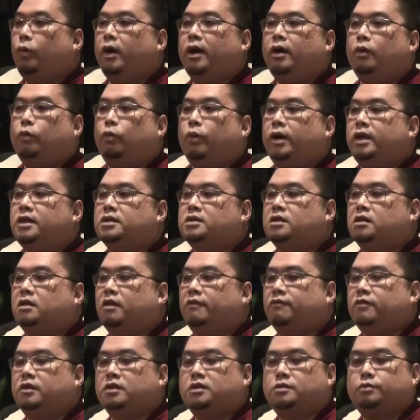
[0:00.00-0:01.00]
What is the
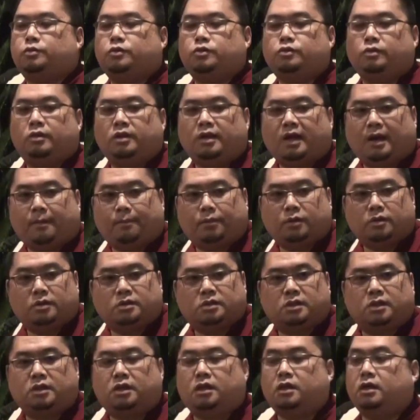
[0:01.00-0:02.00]
difference between that
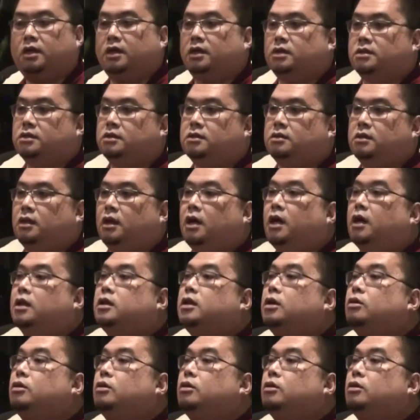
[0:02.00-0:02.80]
person and us?